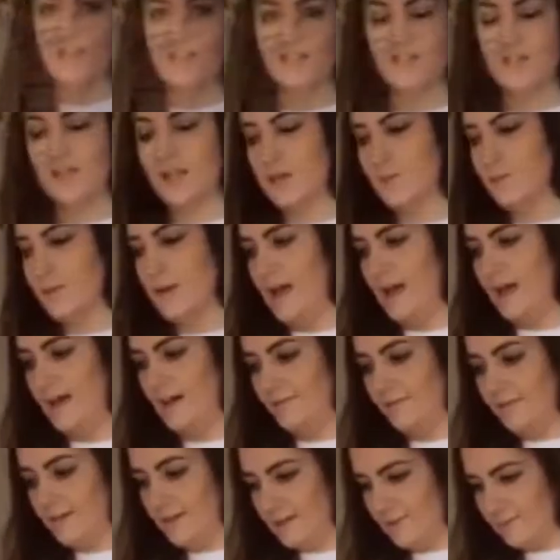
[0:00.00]
So there we
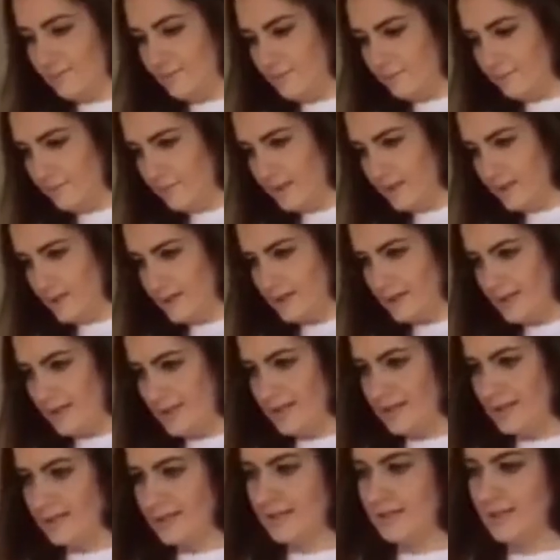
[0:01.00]
have it. It looks
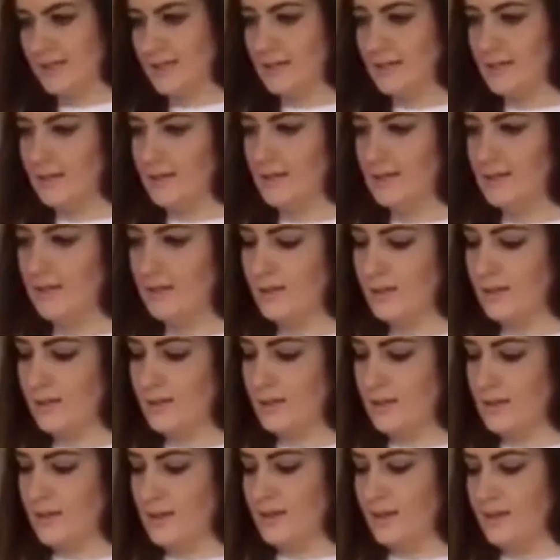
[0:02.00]
like it's done.
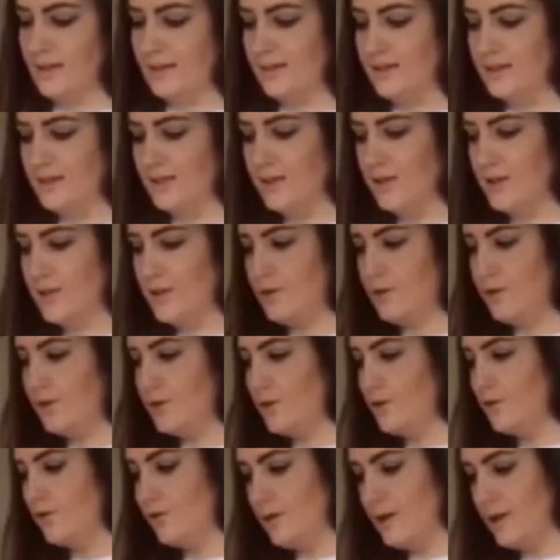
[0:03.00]
That's the
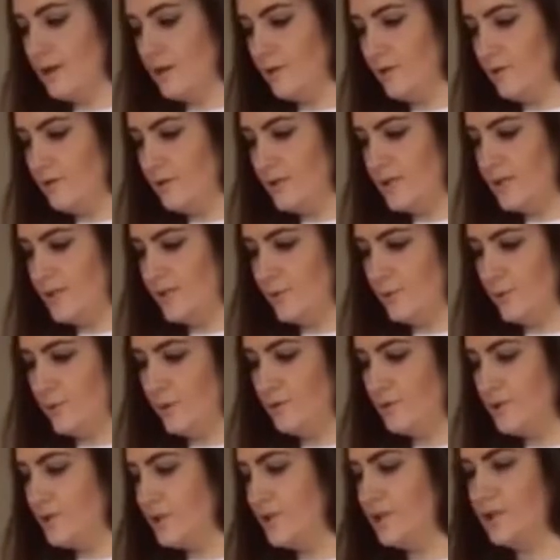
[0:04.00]
green goddess for you.
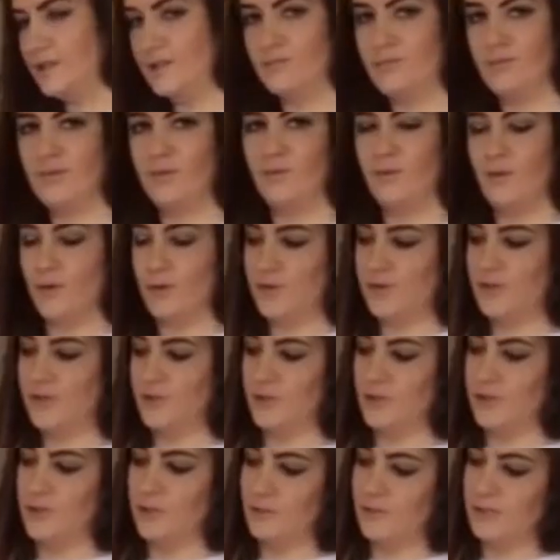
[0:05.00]
I'm just going to reverse
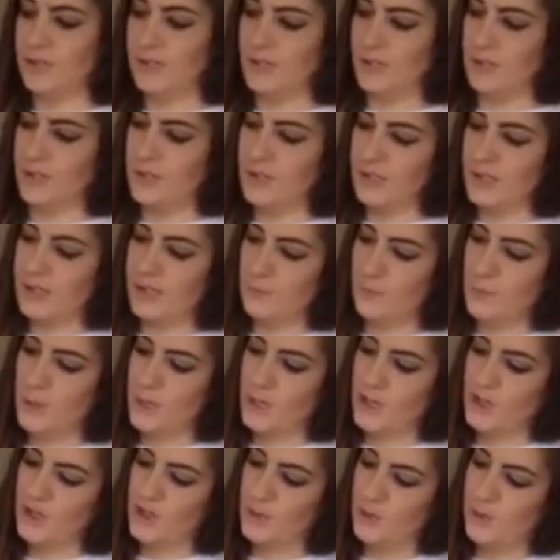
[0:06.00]
the juicer just to
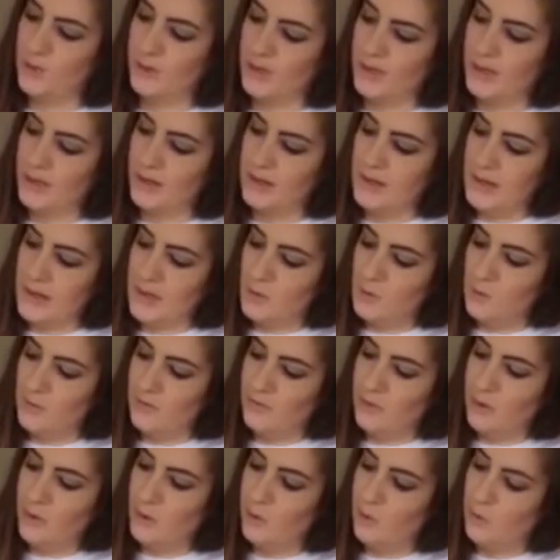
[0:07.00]
make sure that
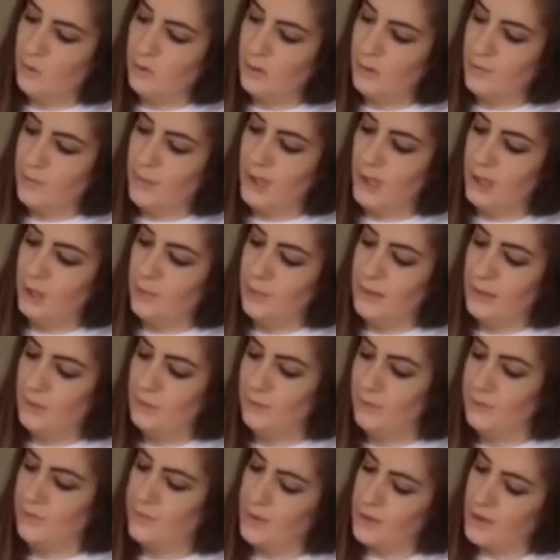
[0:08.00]
we've got all the pulp
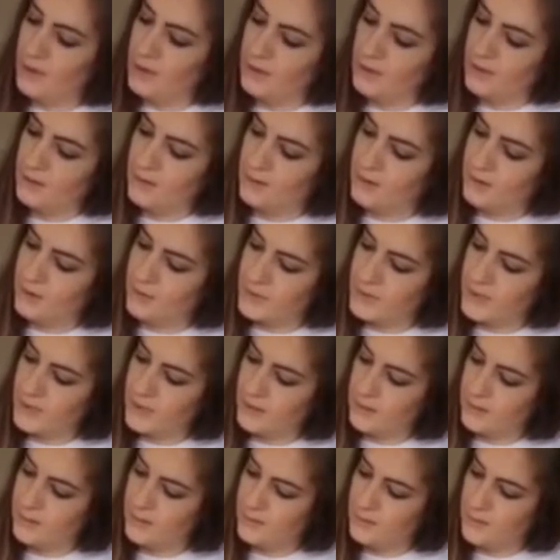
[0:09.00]
out of the
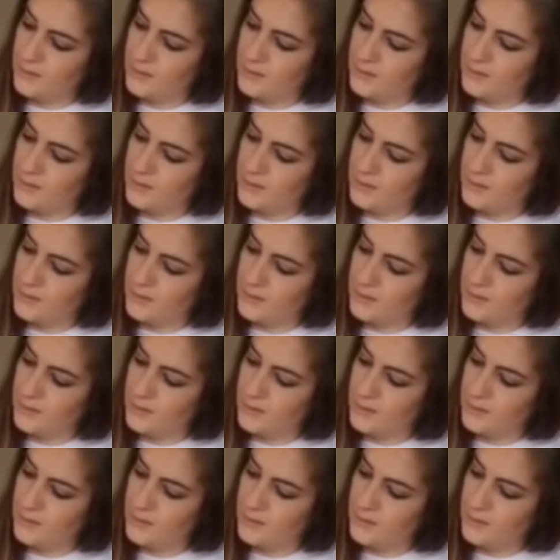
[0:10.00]
juicer.